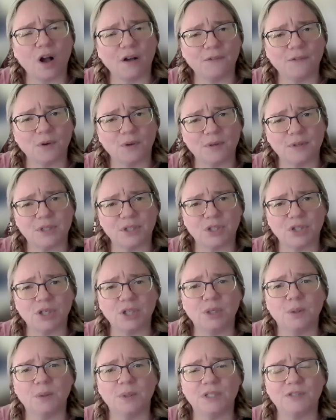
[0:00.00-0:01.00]
offers
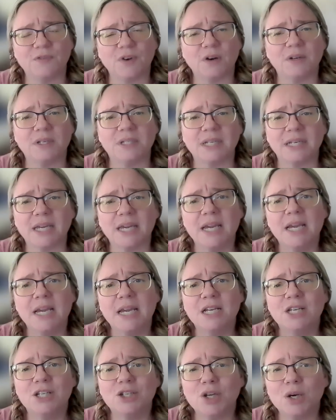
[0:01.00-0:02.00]
too, as far as like,
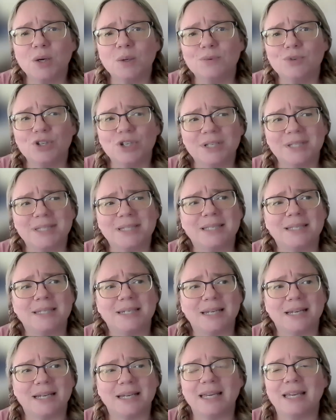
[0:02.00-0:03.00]
don't just
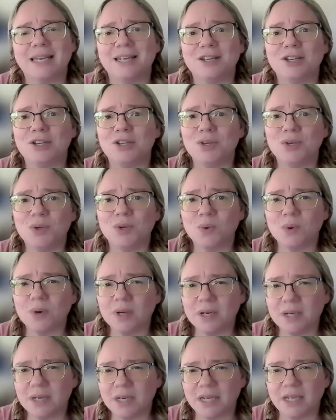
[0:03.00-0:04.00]
stick in
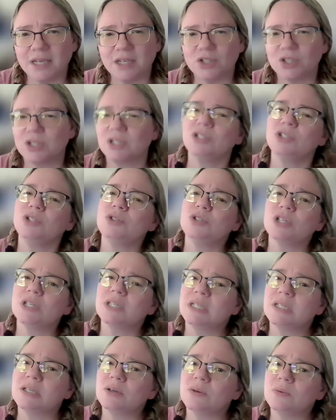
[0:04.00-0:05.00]
your niche, because you
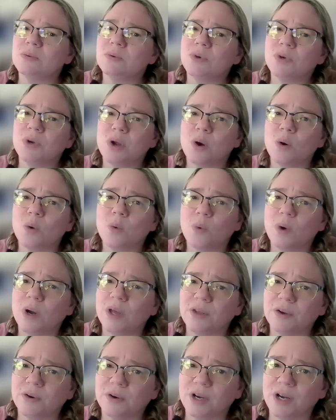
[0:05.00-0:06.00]
just don't know
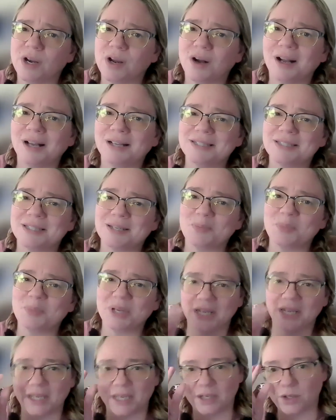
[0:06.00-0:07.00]
whether or not
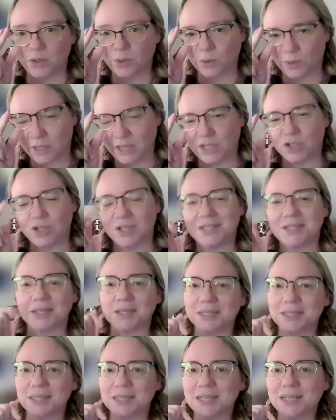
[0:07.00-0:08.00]
somebody in your niche is
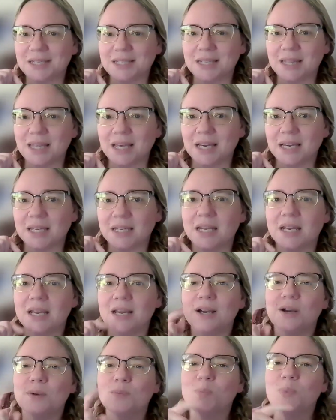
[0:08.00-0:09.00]
listening to that,
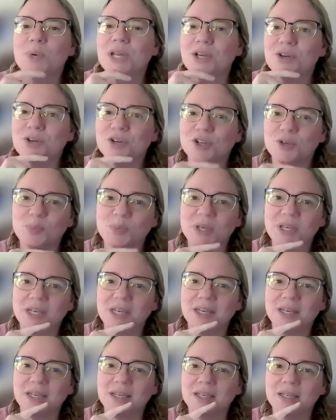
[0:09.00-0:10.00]
but it could
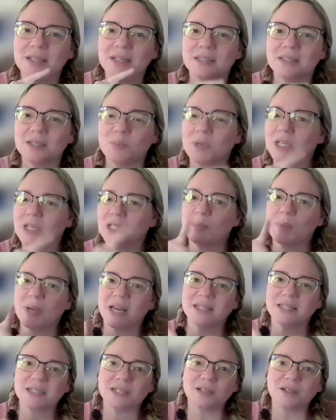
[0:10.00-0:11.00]
be somebody's
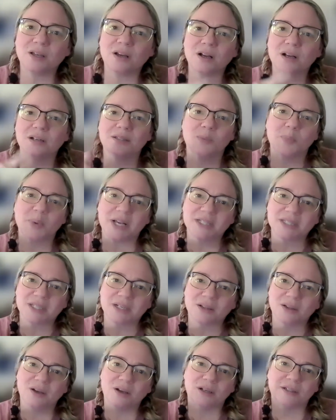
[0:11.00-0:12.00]
passed it along to pass
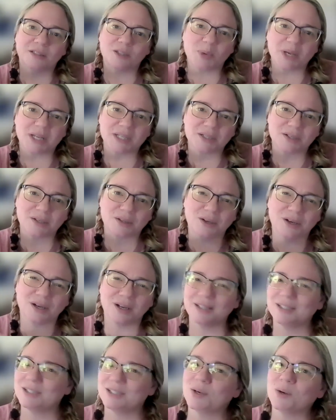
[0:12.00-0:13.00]
it along to pass it
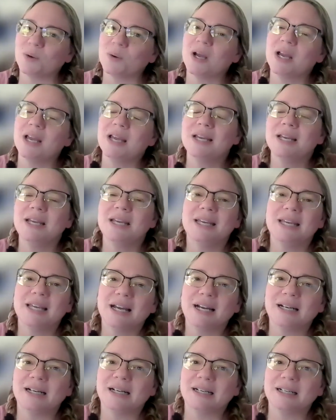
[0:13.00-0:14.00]
along. So
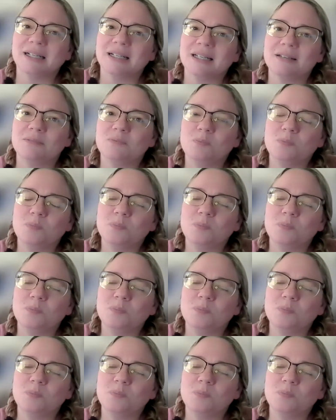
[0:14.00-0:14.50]
uh,